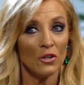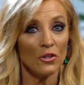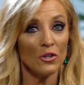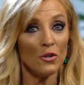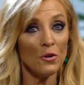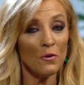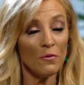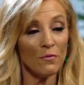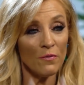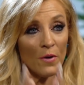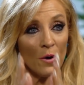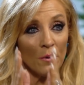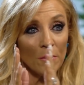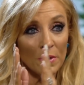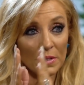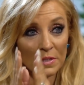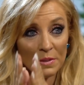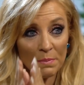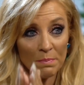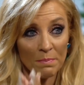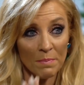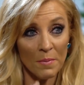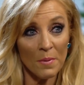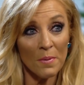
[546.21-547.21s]
you
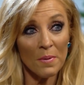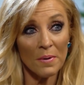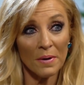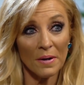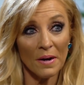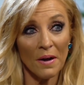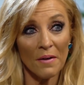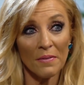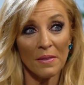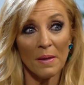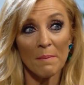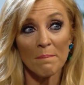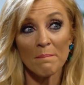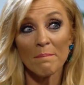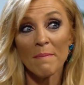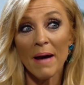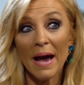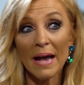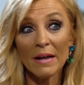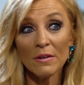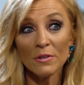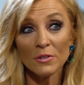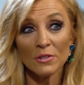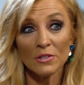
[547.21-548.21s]
focus more on the
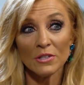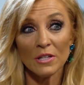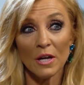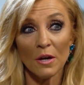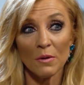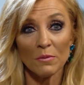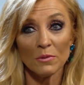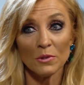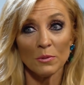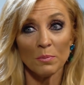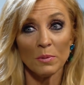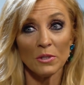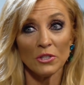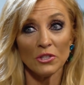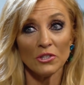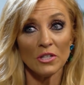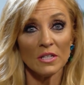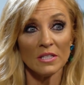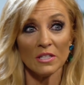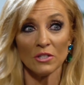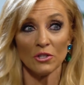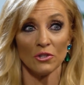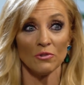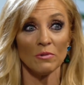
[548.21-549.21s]
milestones, which
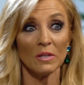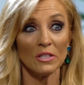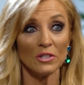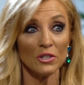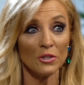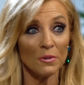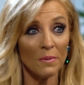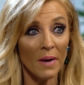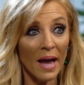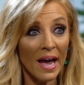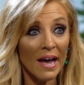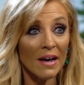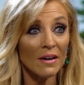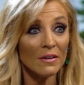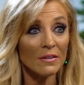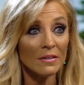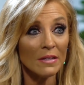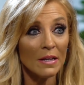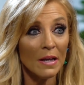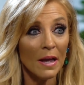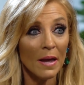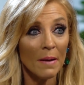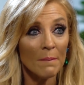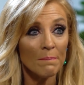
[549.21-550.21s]
doesn't stress you out.
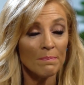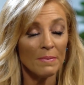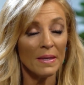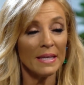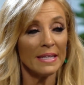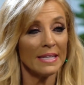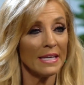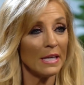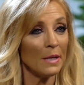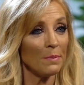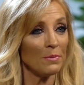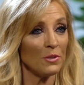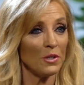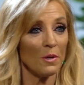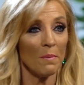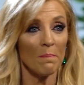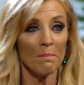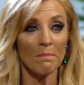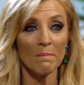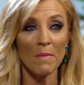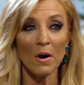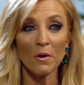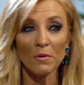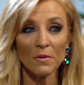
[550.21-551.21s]
It keeps you
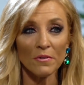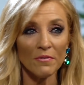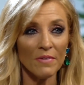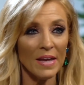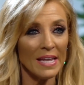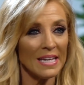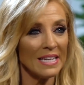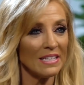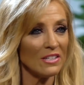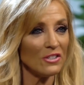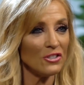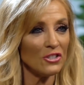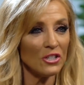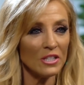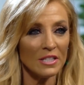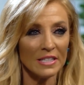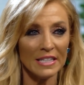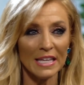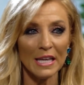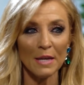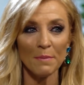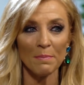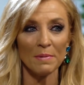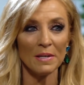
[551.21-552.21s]
motivated to just
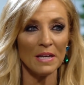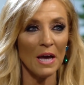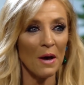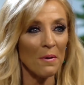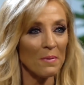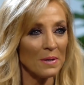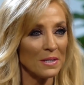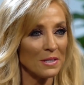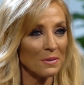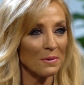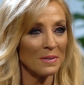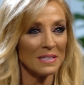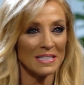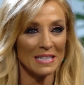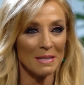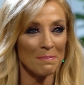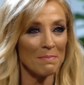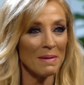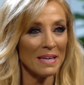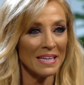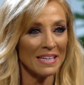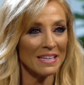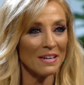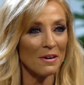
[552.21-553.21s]
keep going towards the
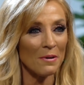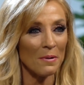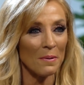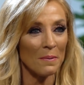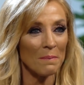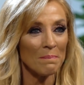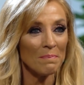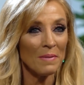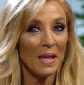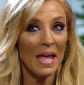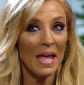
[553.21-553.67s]
big goal.